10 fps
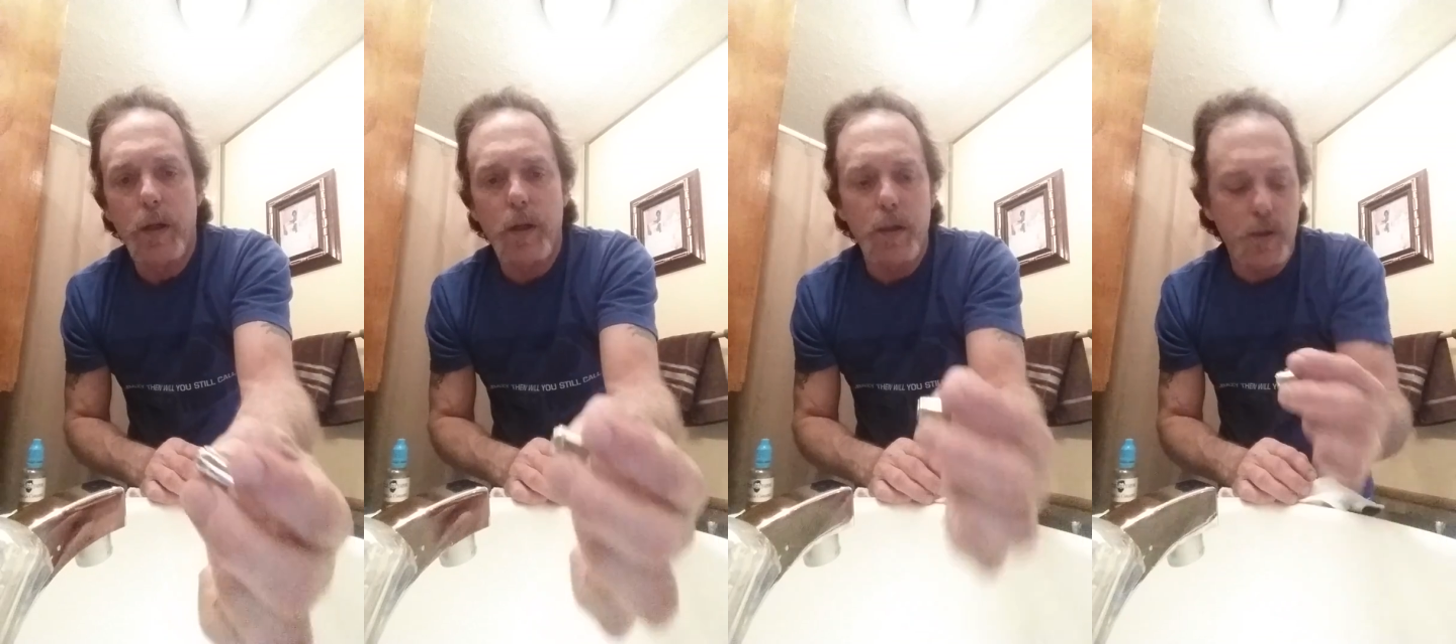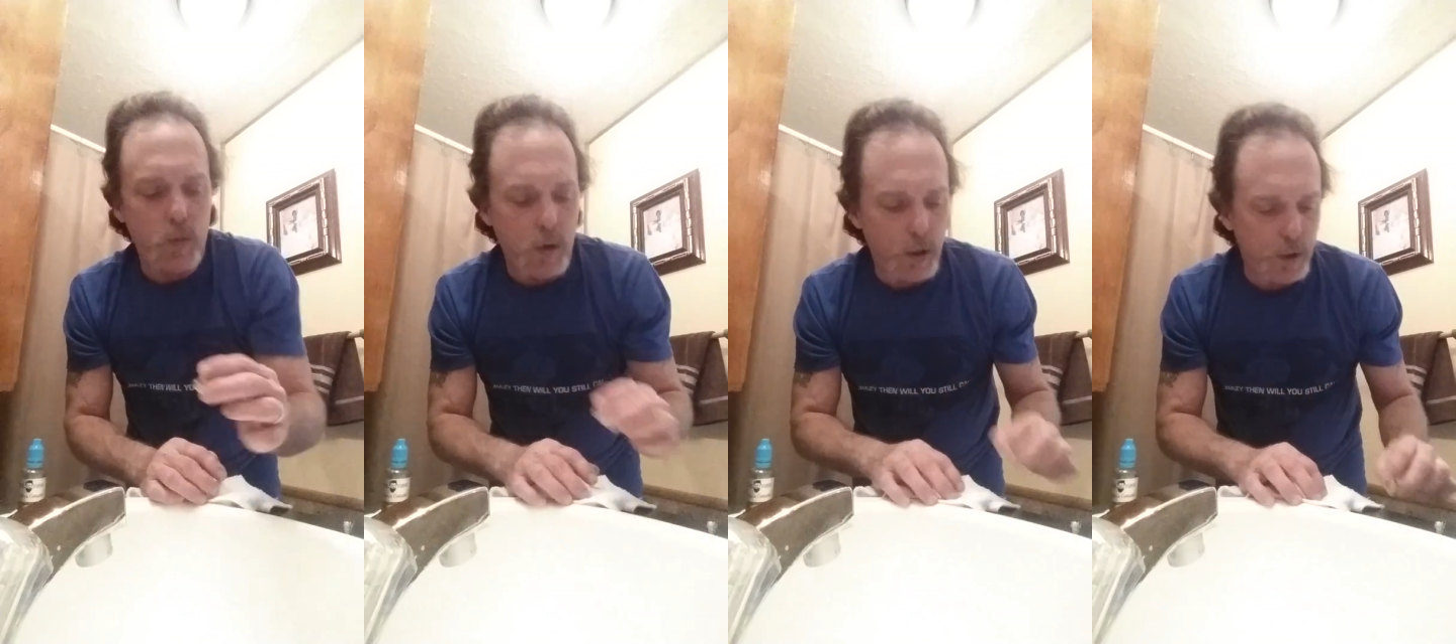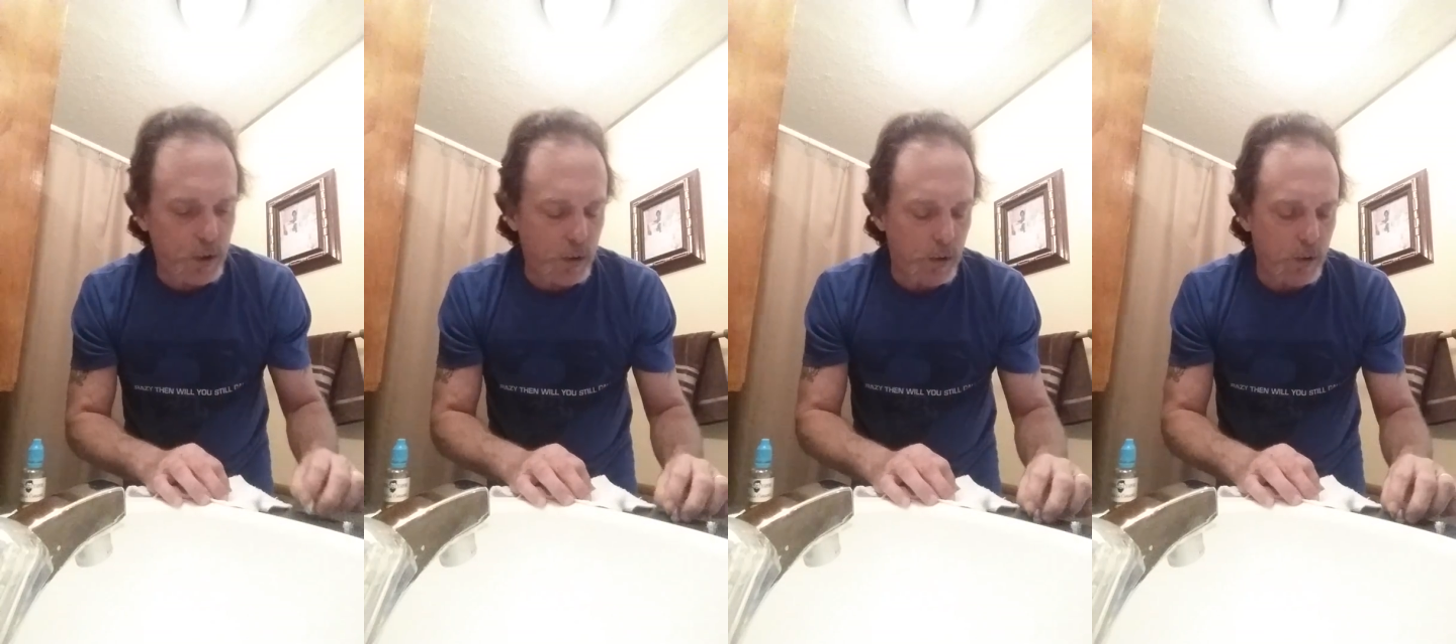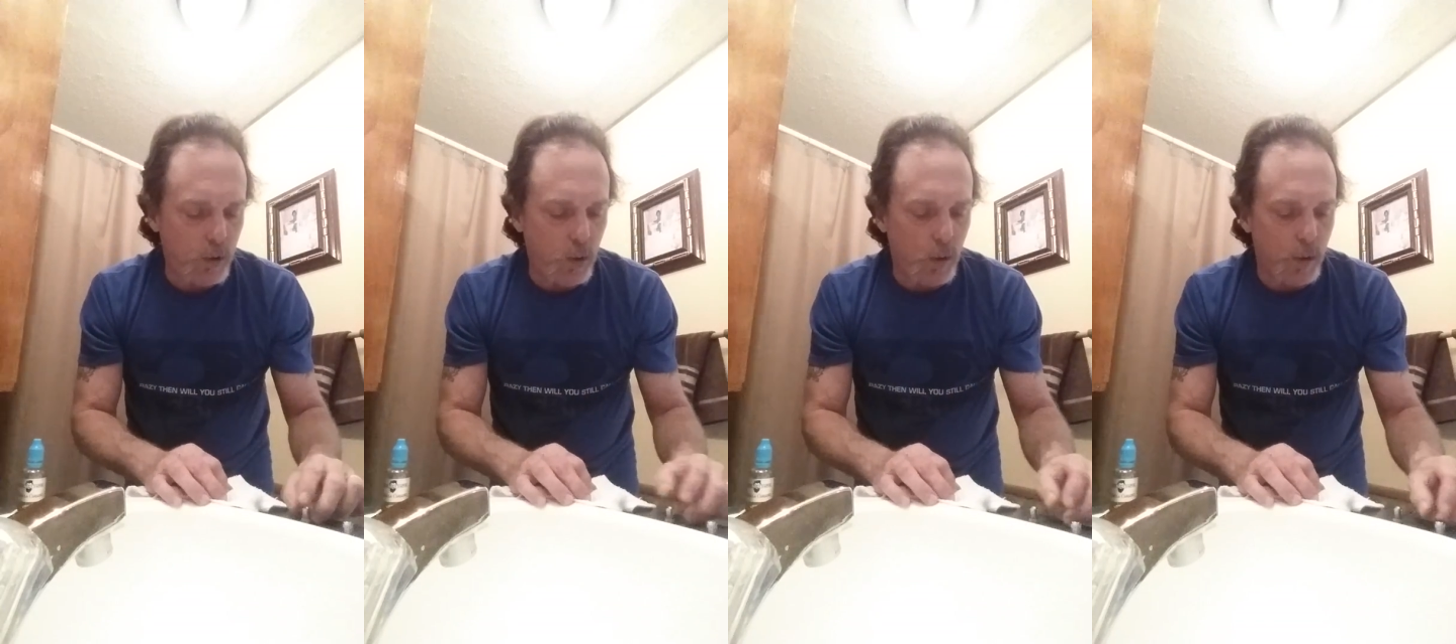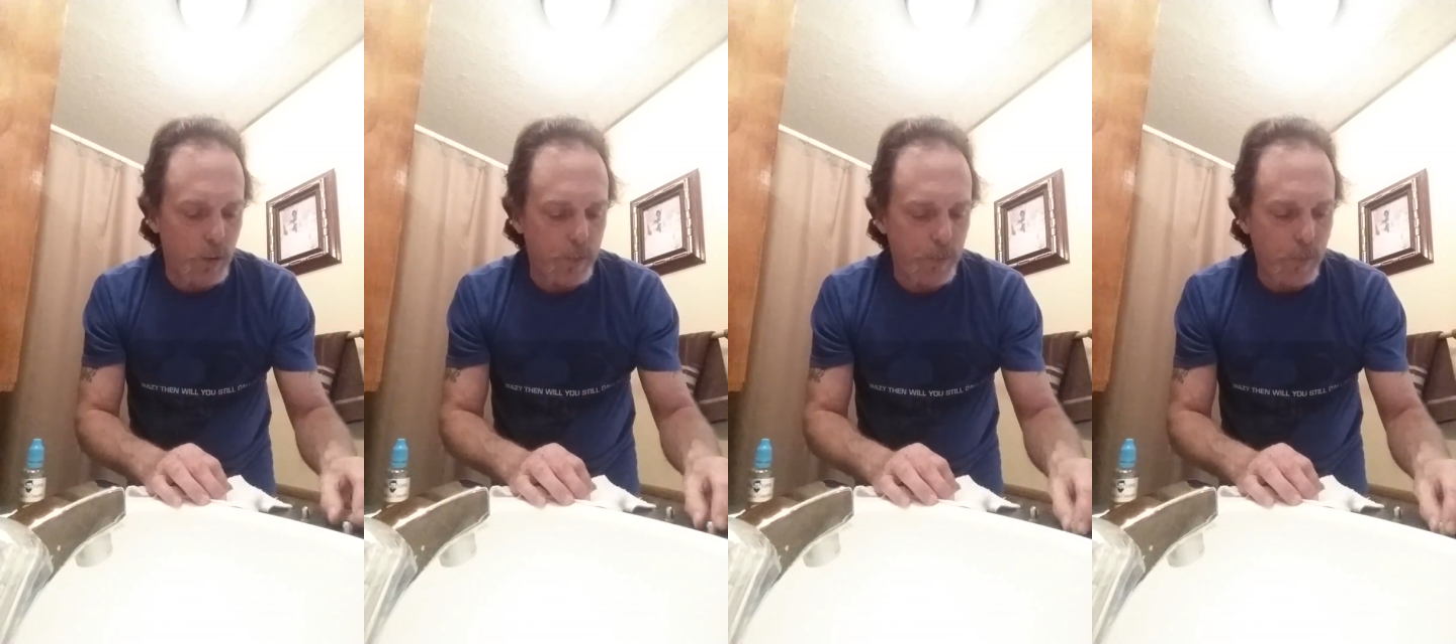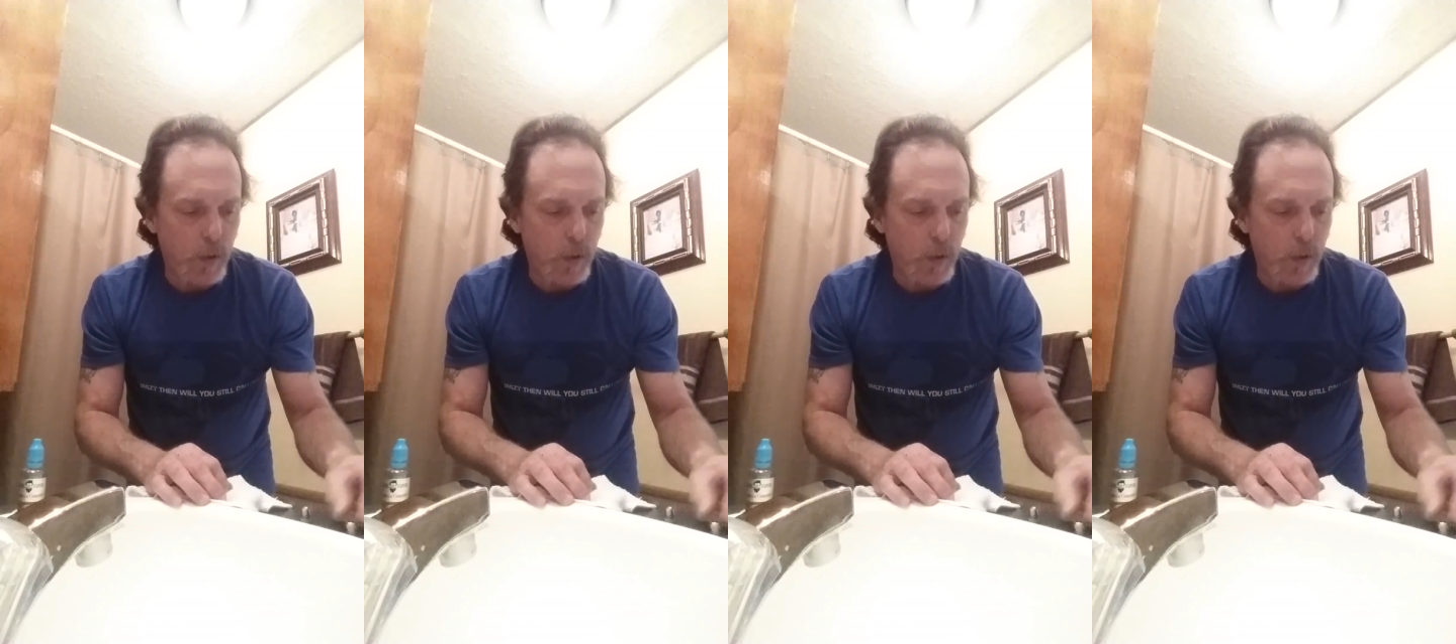nice washed coil.